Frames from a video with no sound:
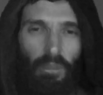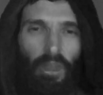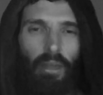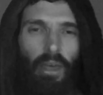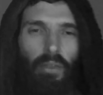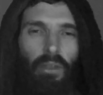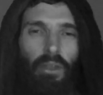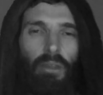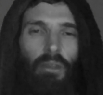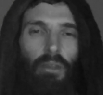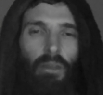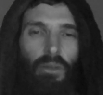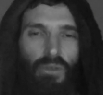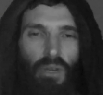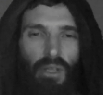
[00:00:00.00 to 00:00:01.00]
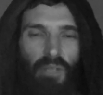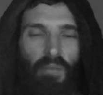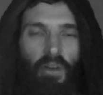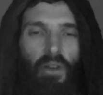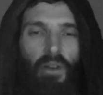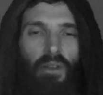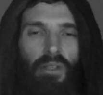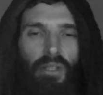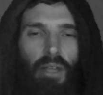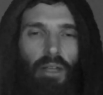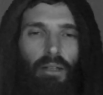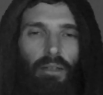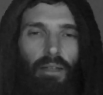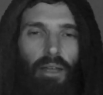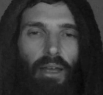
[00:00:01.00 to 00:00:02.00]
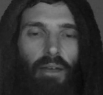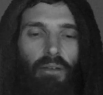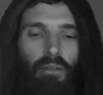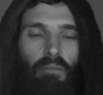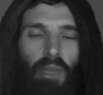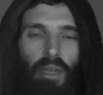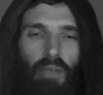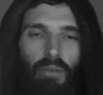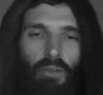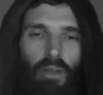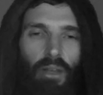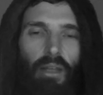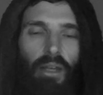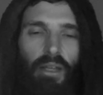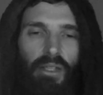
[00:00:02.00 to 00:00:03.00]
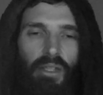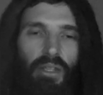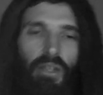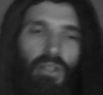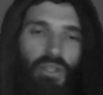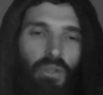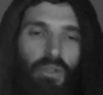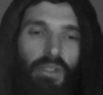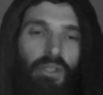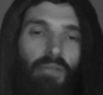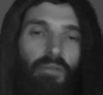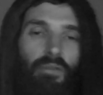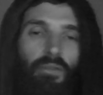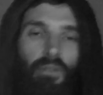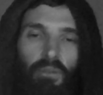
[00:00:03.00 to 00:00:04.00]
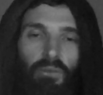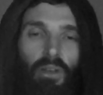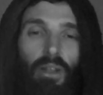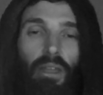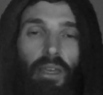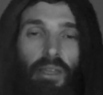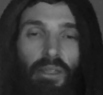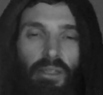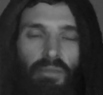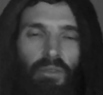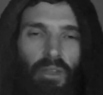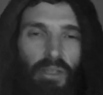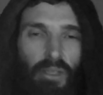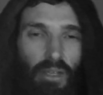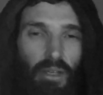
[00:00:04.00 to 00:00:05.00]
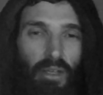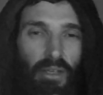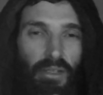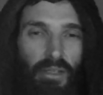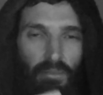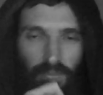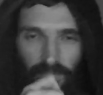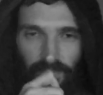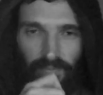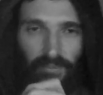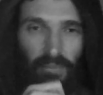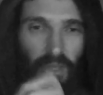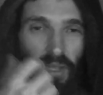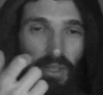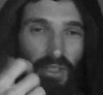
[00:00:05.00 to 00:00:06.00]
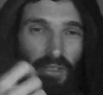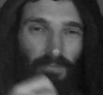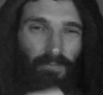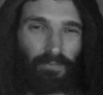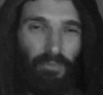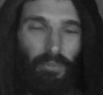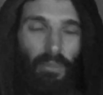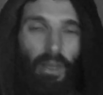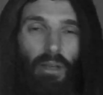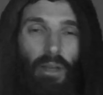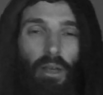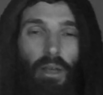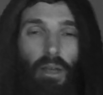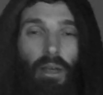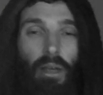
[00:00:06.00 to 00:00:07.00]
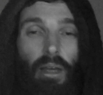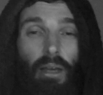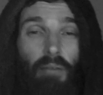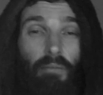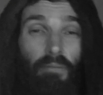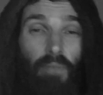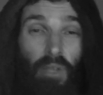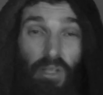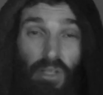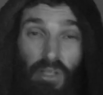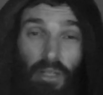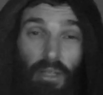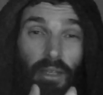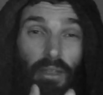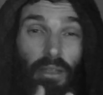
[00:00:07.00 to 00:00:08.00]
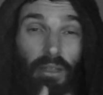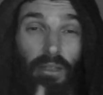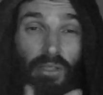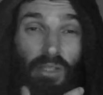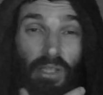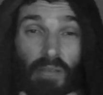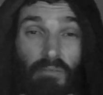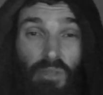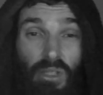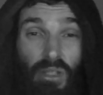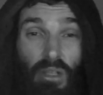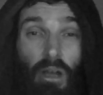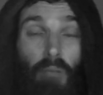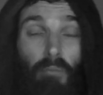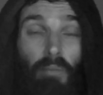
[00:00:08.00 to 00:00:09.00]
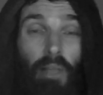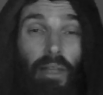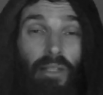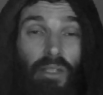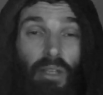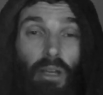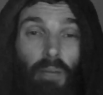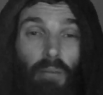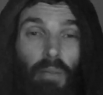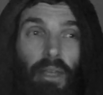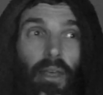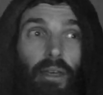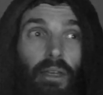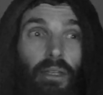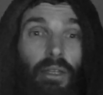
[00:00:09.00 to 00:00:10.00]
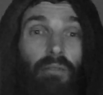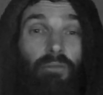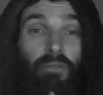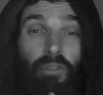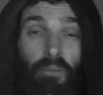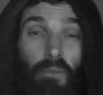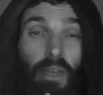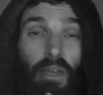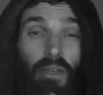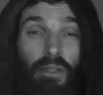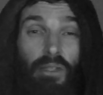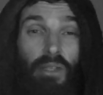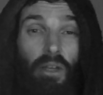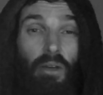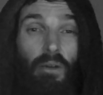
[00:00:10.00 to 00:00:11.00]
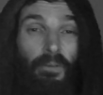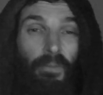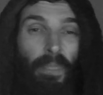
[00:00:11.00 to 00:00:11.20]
get the user experience nailed down and make it really nice and intuitive and really easy for these guys because personally it seems complex and complicated even for me. So